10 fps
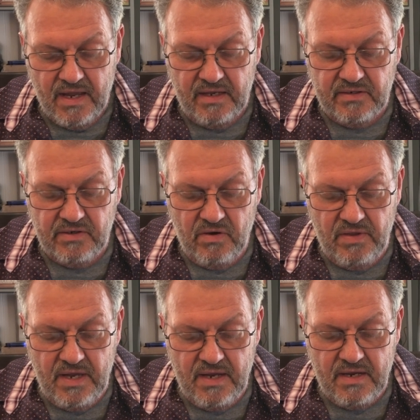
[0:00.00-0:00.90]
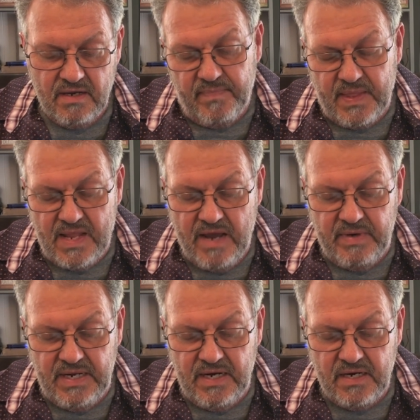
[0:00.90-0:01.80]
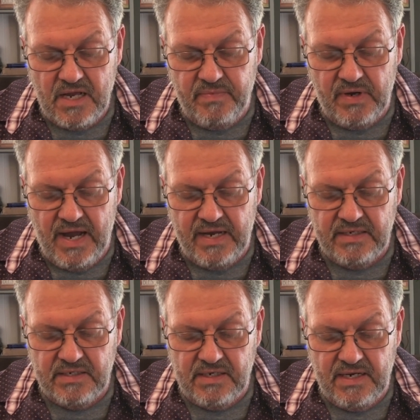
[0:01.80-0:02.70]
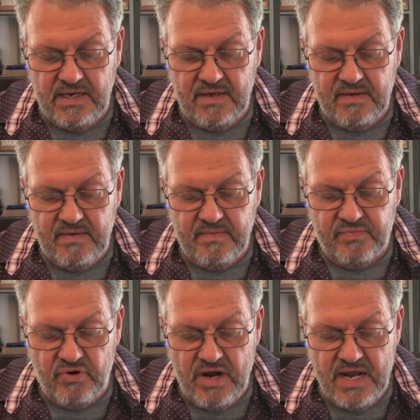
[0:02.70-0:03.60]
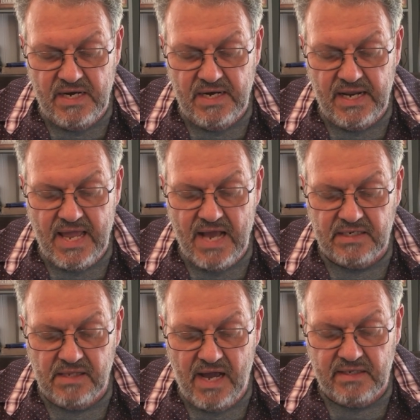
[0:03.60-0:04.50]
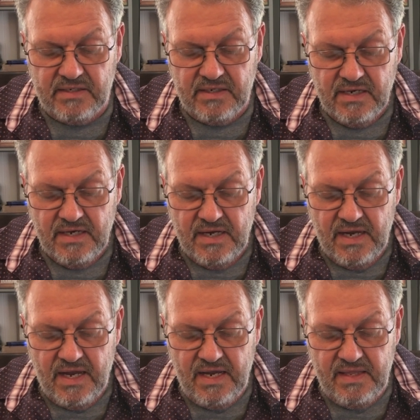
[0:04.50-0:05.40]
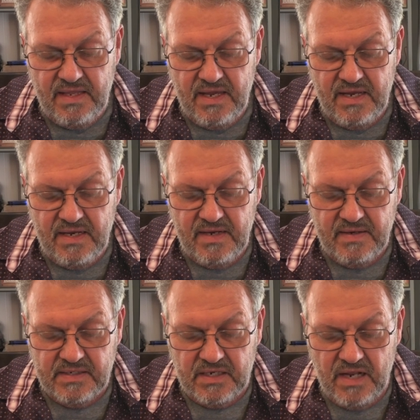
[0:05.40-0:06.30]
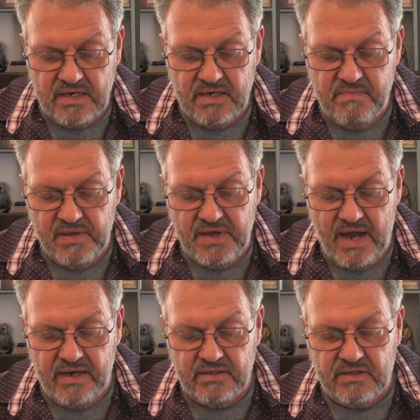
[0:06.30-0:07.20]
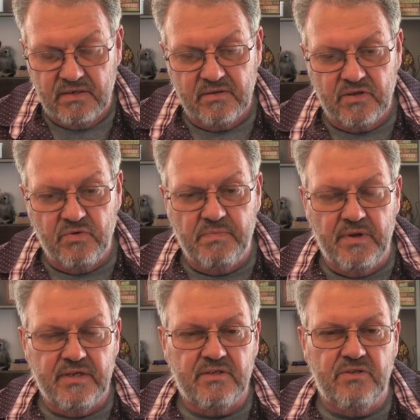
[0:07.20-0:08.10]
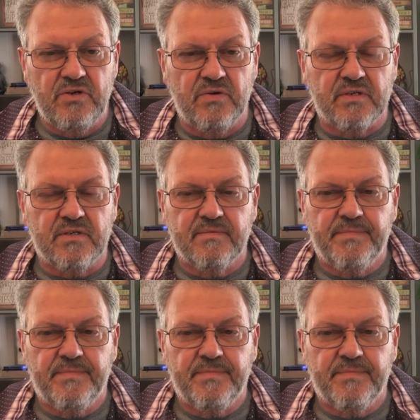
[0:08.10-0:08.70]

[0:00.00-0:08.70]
And so they nominated a couple guys, and they prayed, and they cast lots, and they selected Matthias to replace Judas.